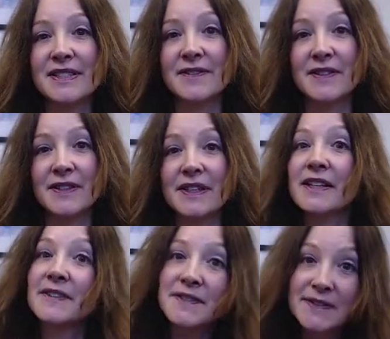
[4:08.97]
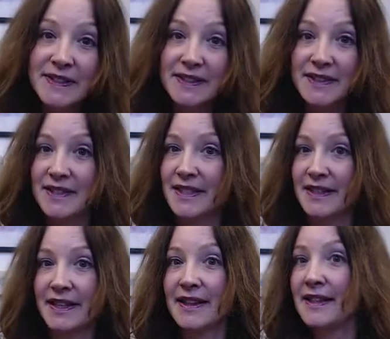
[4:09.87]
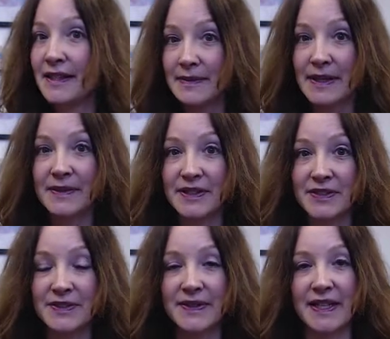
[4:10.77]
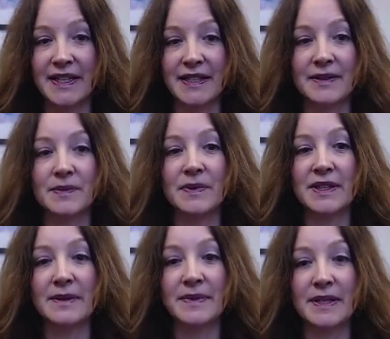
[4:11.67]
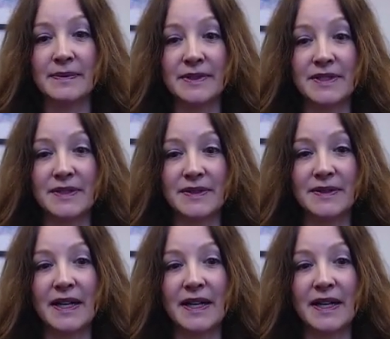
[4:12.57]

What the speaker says: if they're careful readers and they think about what you're writing, will they be able to